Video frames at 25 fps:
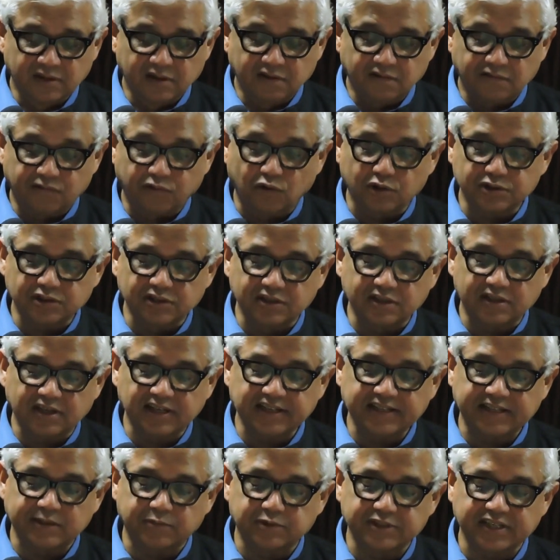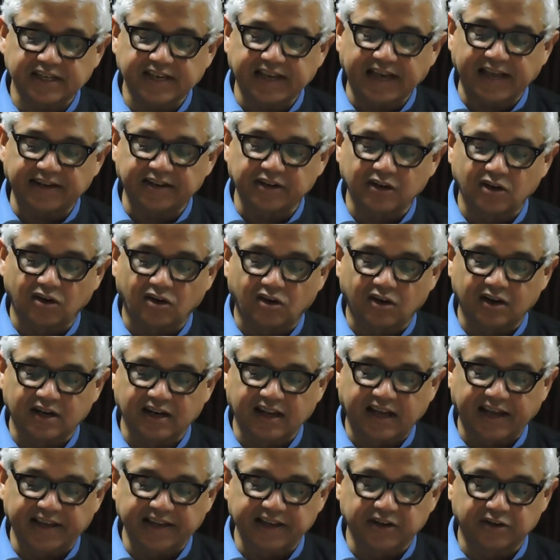Fortunately, there was a catalogue
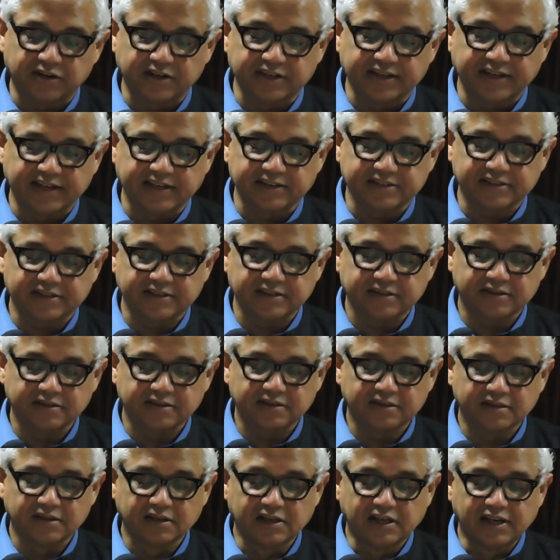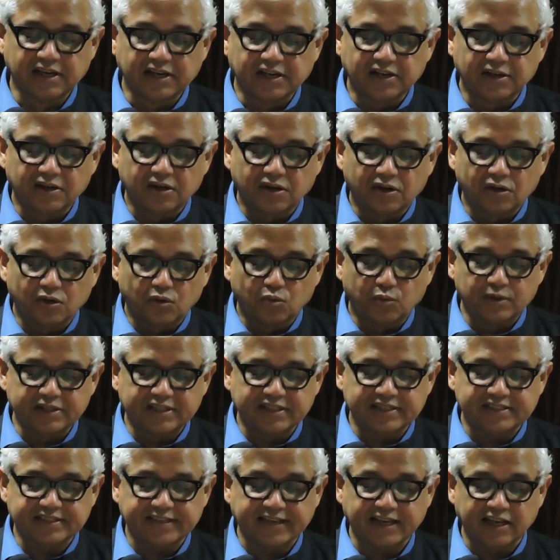lying on the desk. With
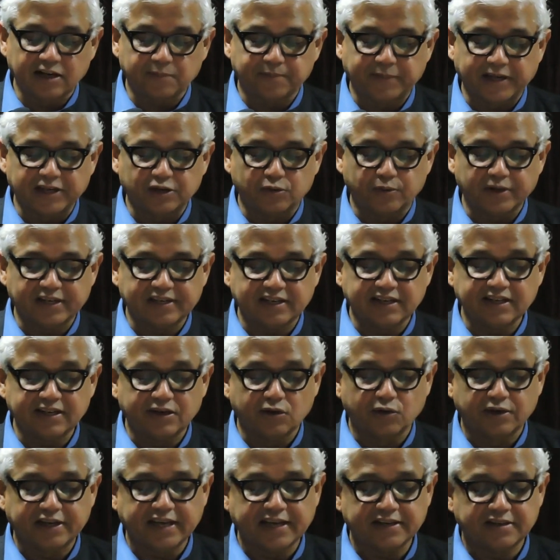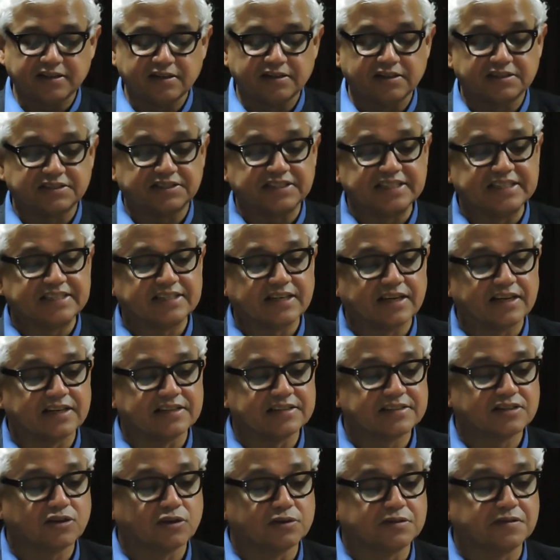its help, I quickly located a
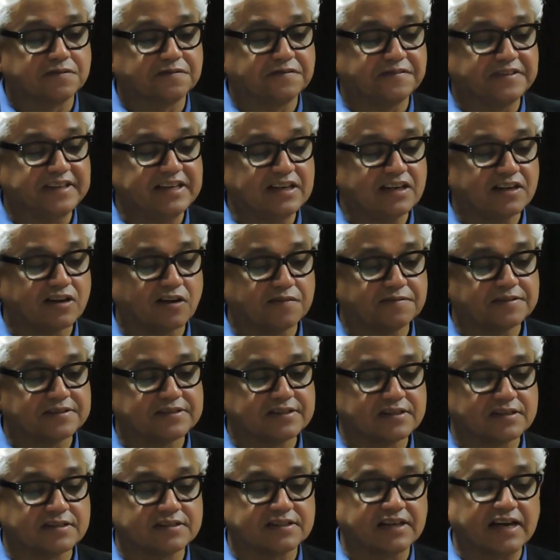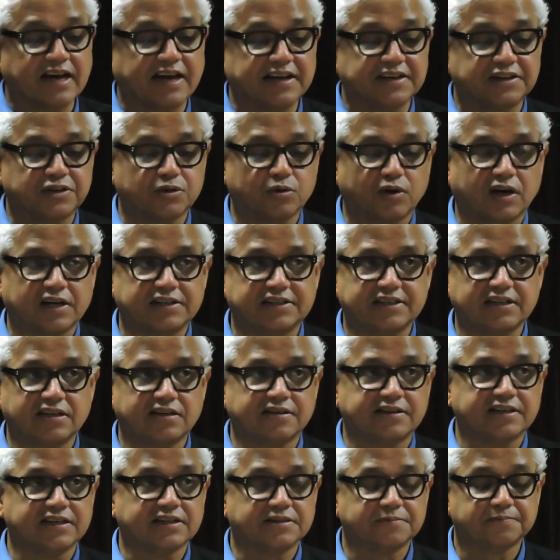treatise called The Field Officer's Guide to
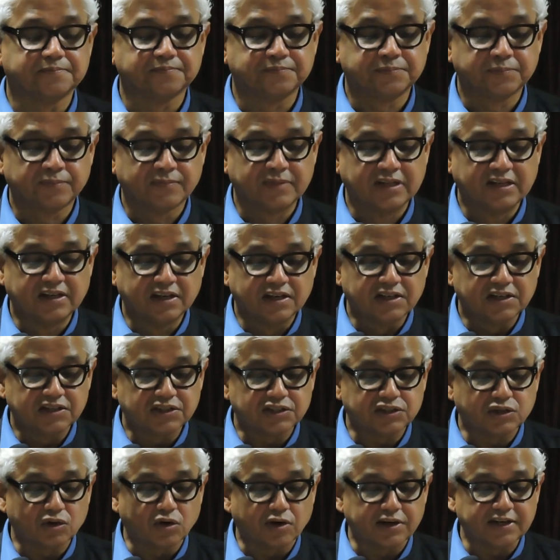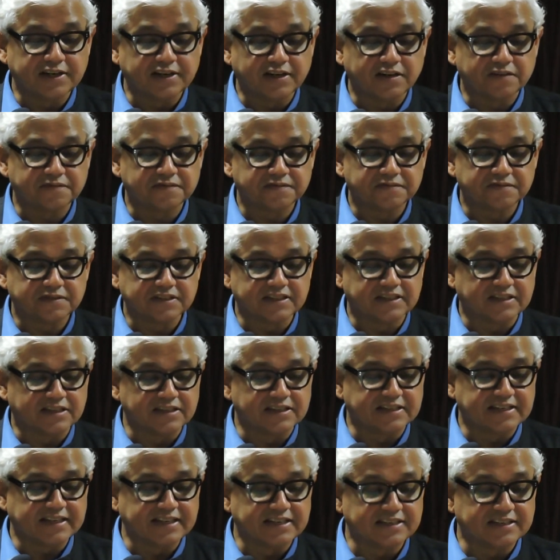Artillery. Sure enough, it
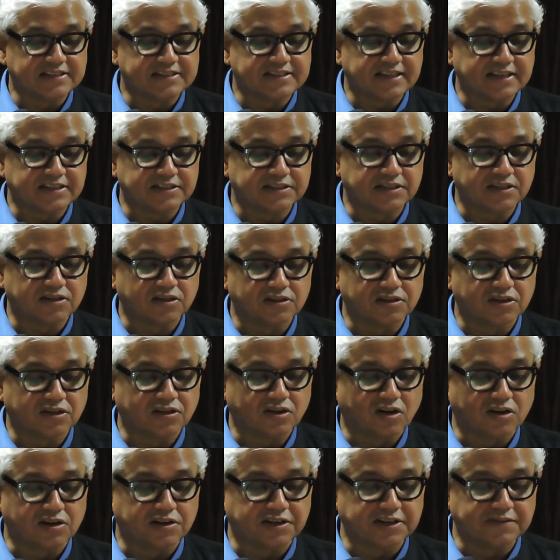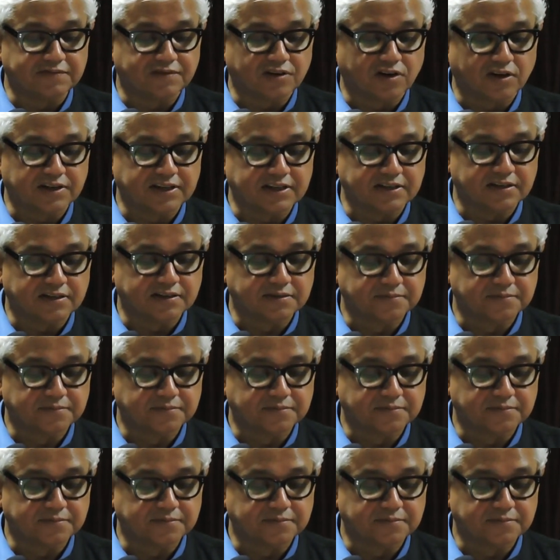contained a section on the Congaree rocket.